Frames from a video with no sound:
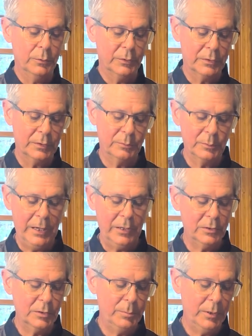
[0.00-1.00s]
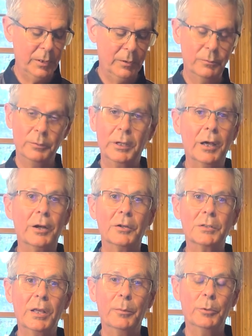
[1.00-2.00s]
there's some cactus pear, we got our
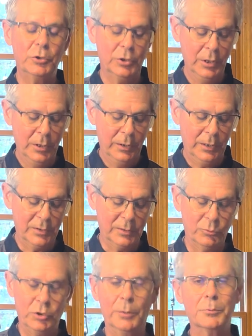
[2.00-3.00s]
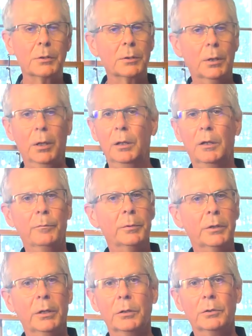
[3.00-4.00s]
sandwich, got some chips because I love
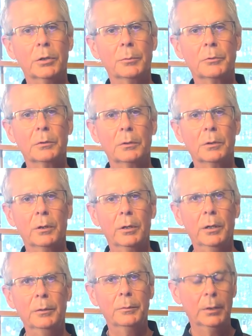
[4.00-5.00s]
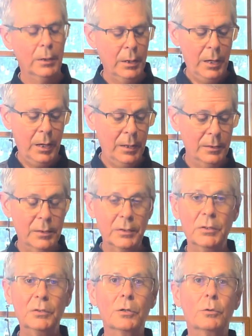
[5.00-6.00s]
potato chips, all right? And
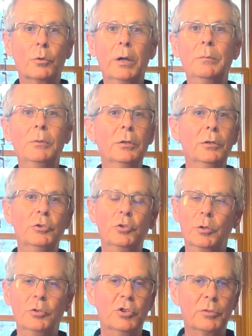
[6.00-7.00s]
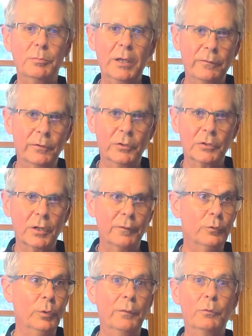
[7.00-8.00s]
this is a great meal that you can just make for yourself.
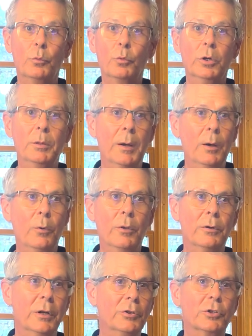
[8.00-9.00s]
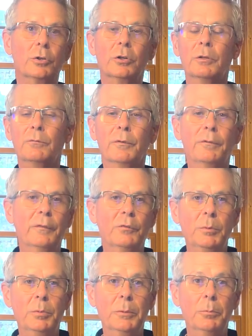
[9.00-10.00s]
You don't have to worry about whether or not you're cooking for
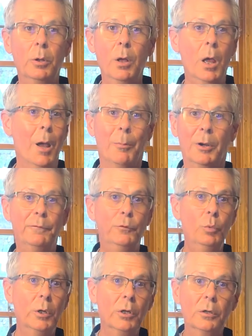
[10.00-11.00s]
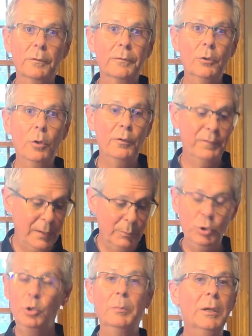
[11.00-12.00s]
50 people. But if you want to cook for the whole
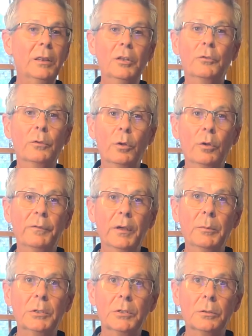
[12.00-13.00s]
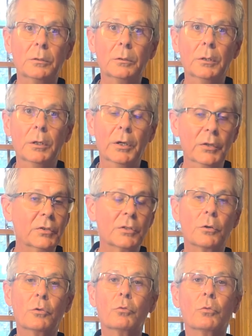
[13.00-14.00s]
family, you can make these for the whole family too. This is a
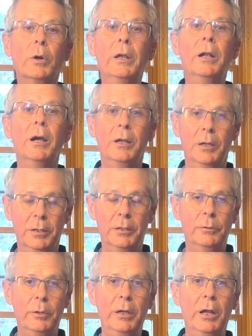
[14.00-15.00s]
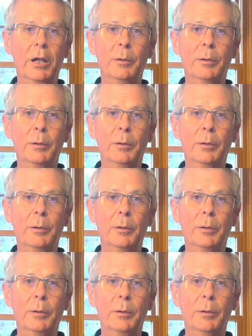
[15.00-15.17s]
great item, great